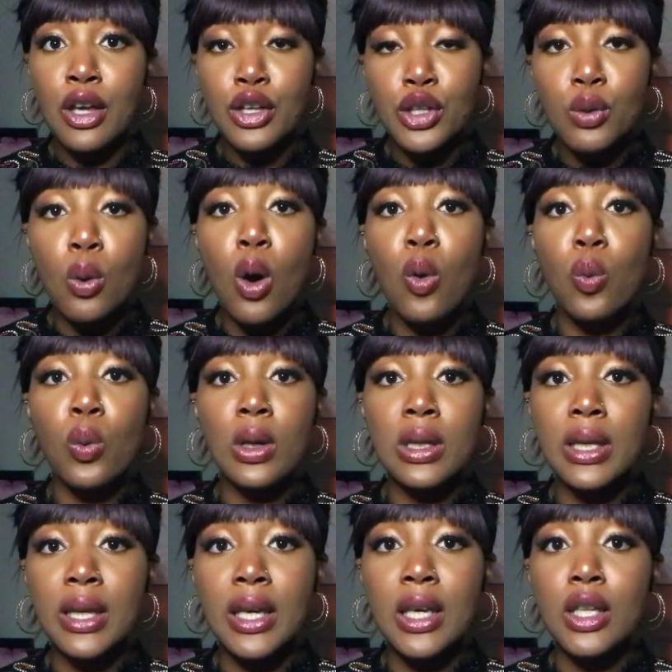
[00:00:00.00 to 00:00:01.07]
You are
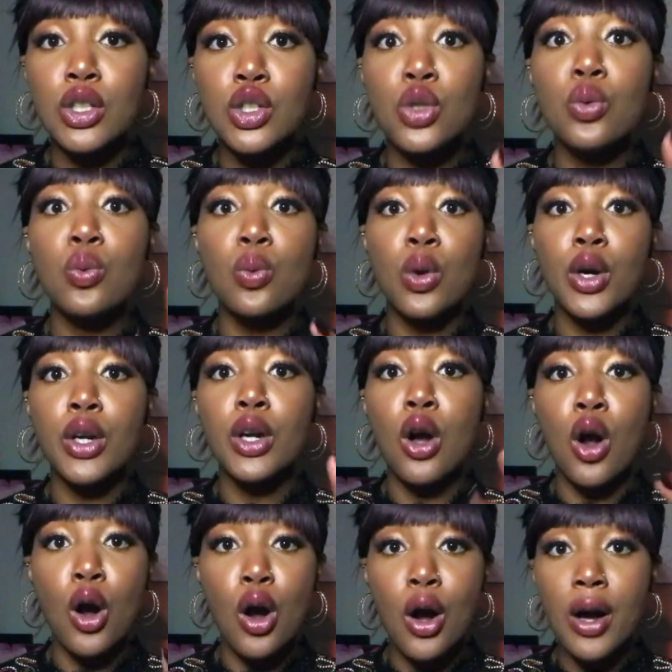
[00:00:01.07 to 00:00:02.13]
willing to work
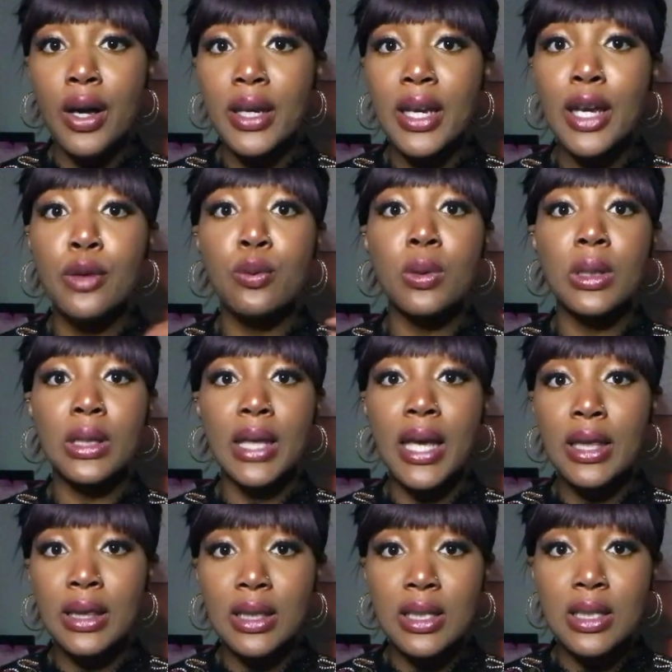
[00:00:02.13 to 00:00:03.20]
hard and
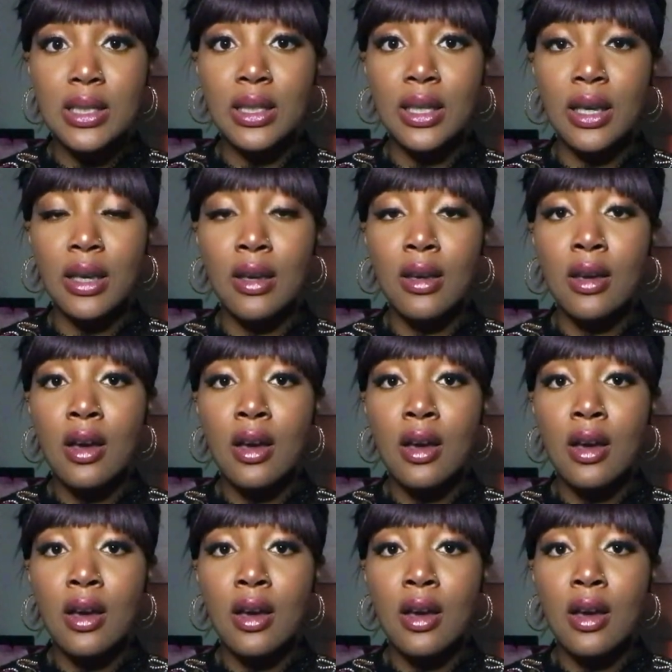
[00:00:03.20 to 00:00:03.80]
relentlessly.